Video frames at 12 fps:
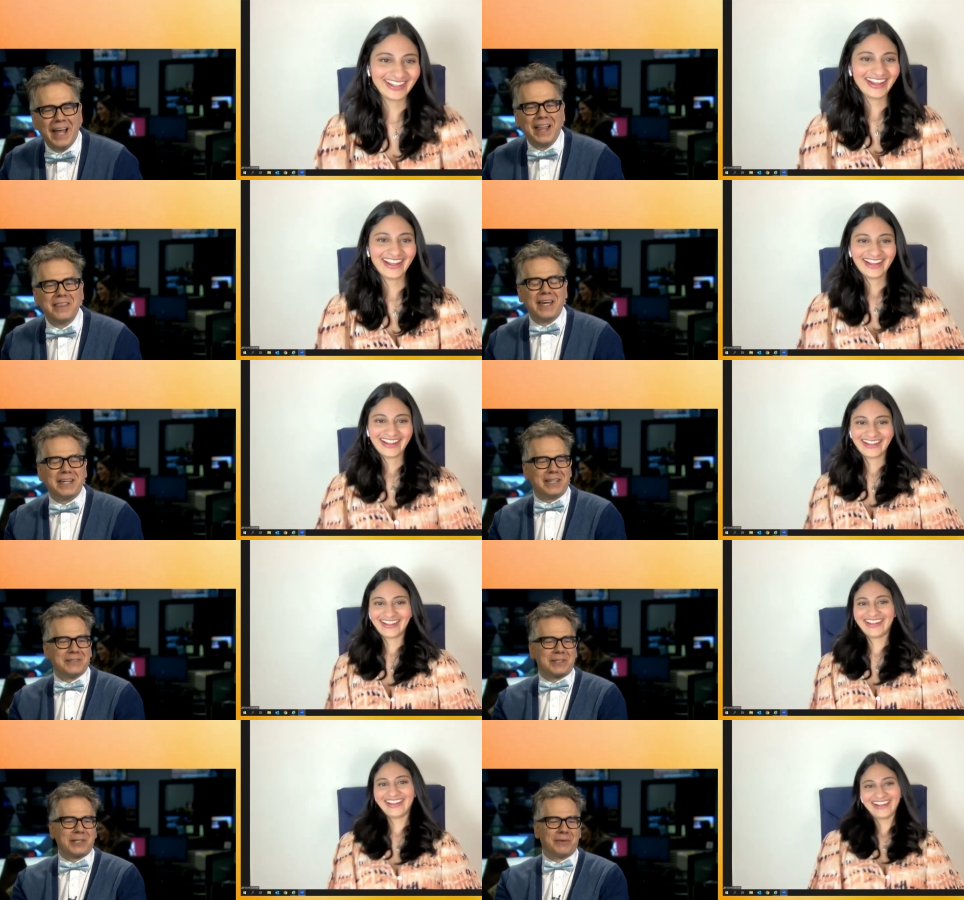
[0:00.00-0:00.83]
Speaker 1: Thank
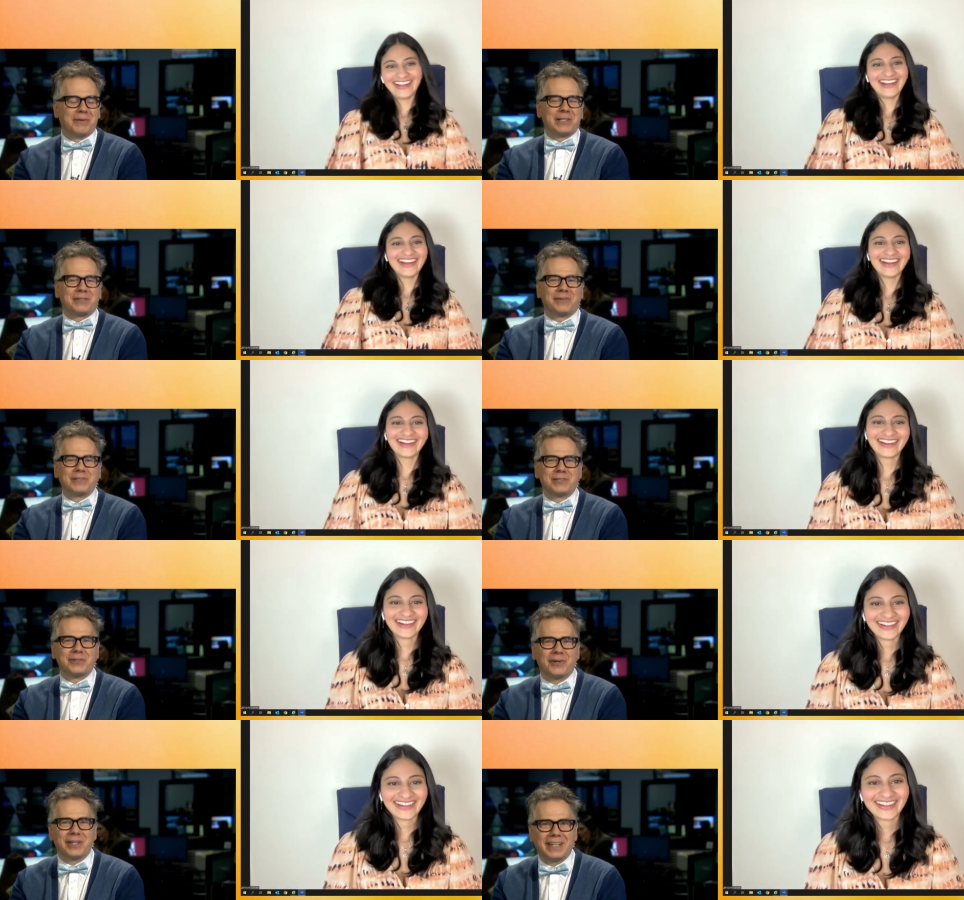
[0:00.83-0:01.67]
you so much for
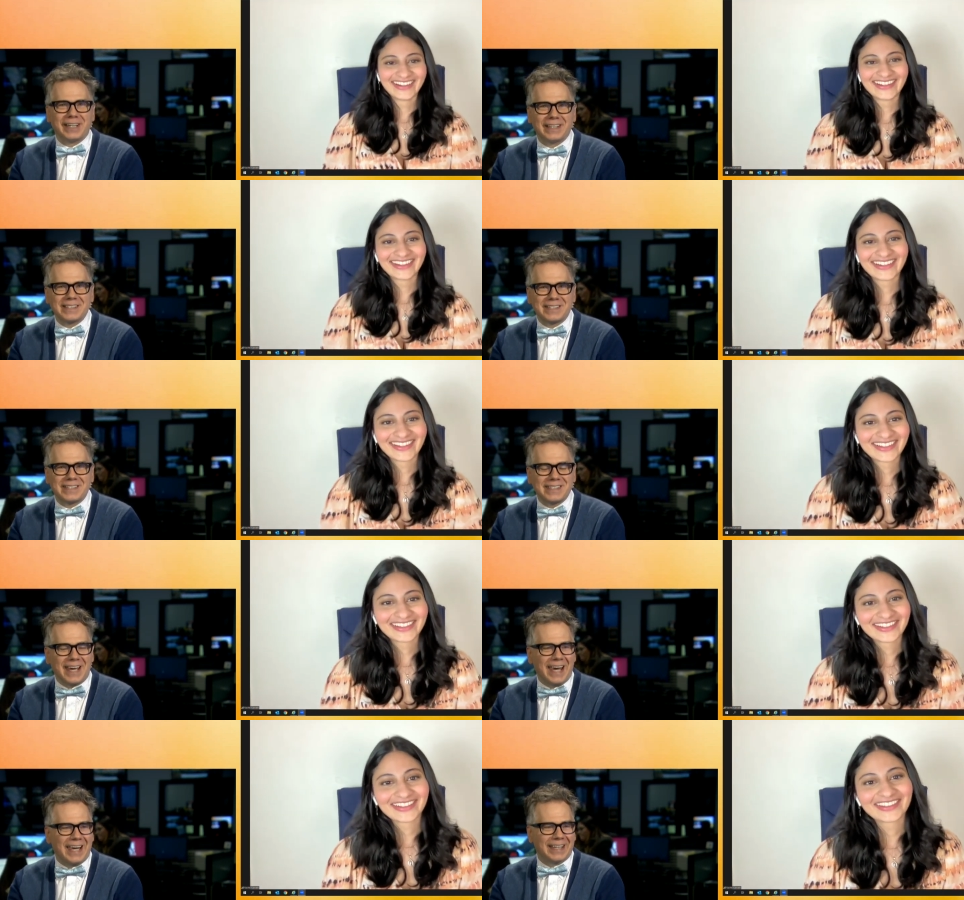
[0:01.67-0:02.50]
joining us
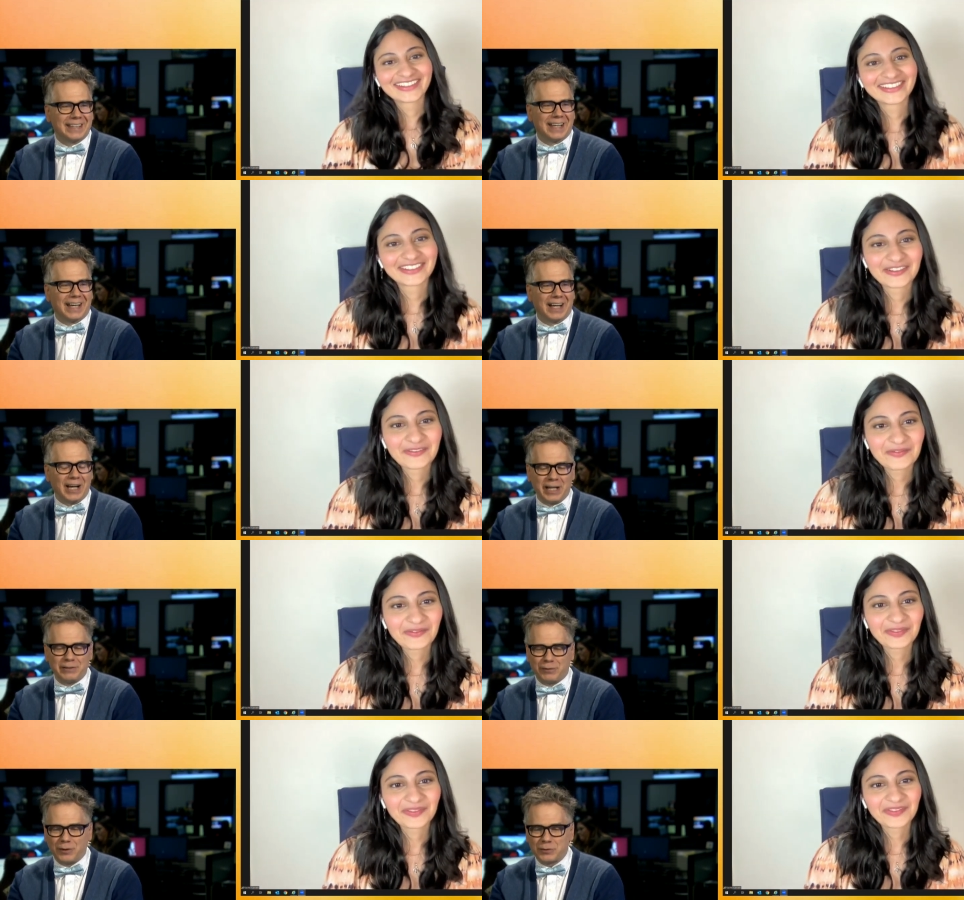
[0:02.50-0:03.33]
and uh,
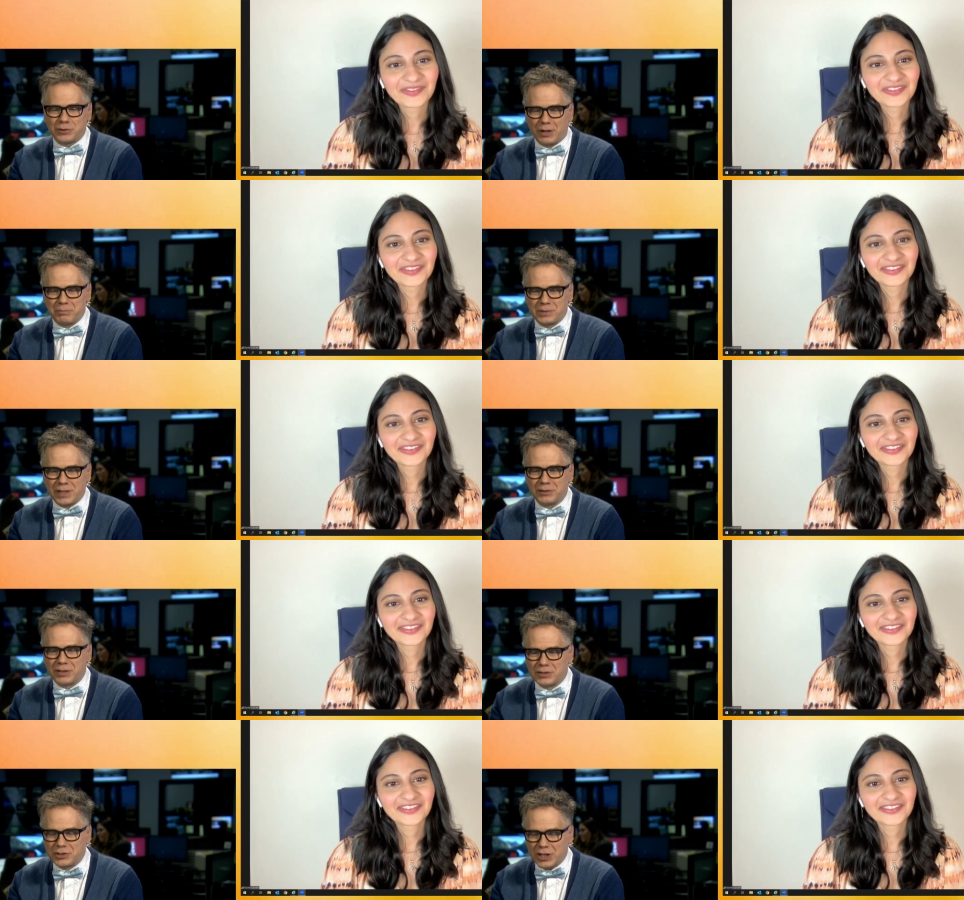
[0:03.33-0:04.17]
and folks, I'm
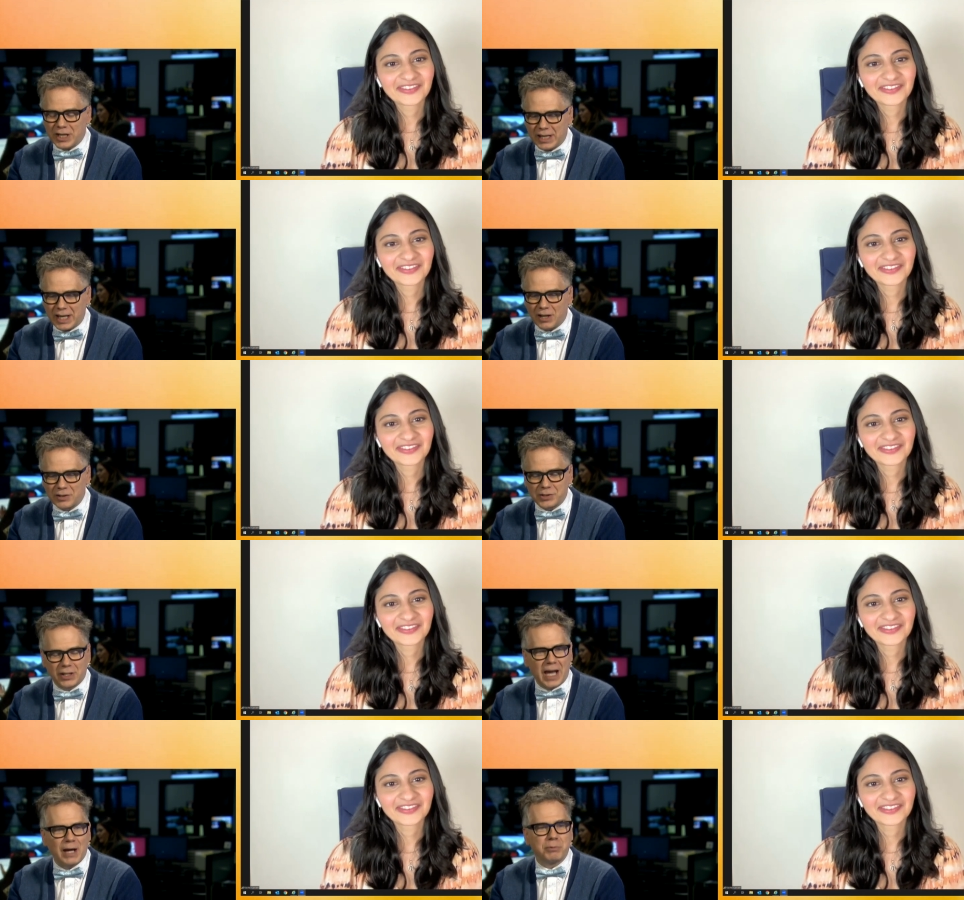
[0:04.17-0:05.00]
telling you check it out. It's
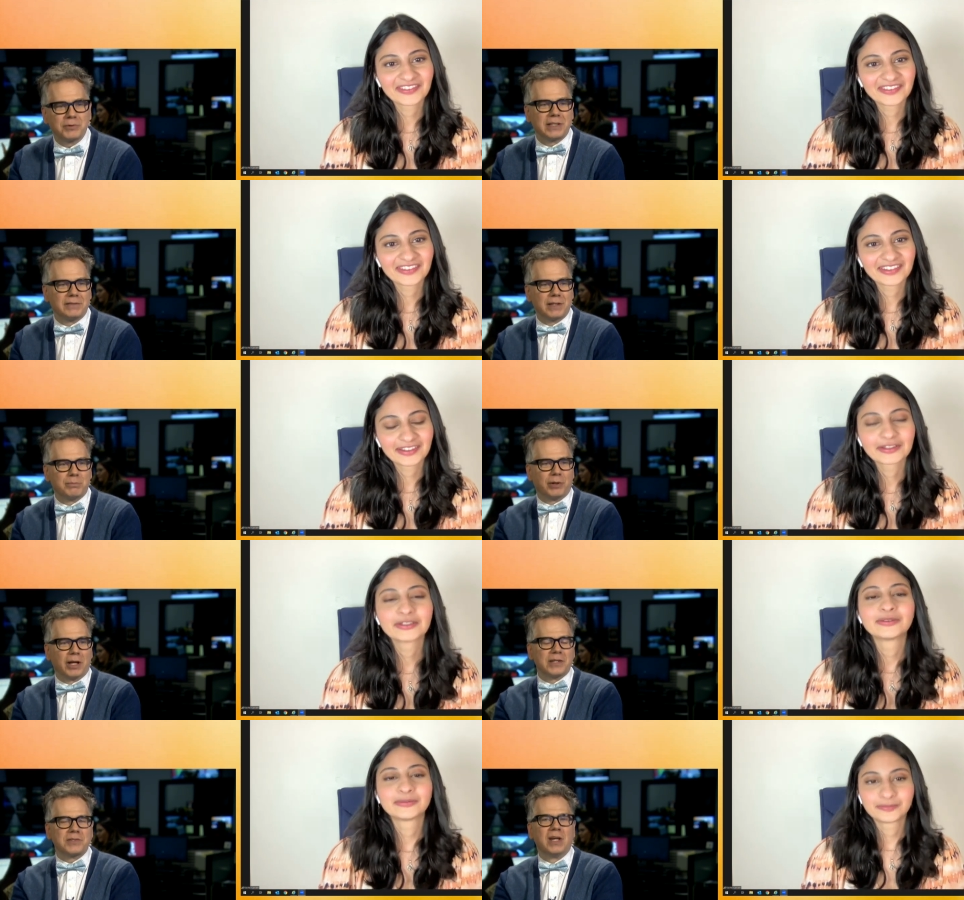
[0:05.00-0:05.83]
on Apple TV
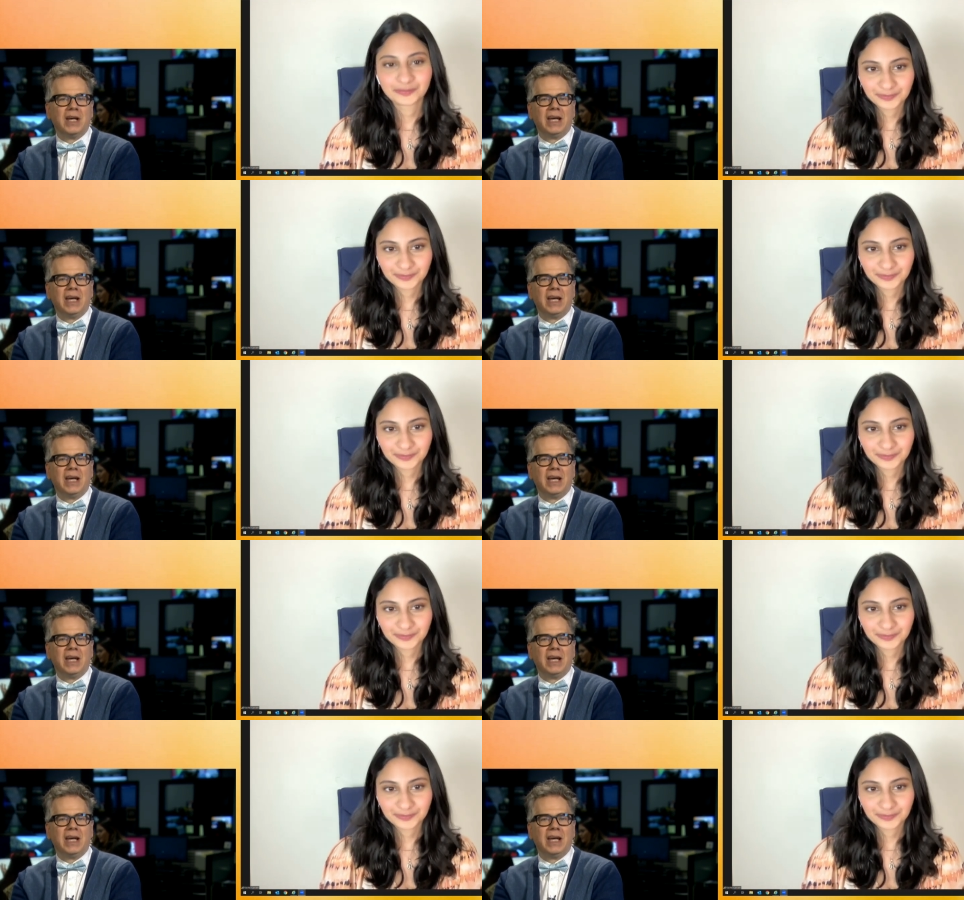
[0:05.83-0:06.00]
Plus.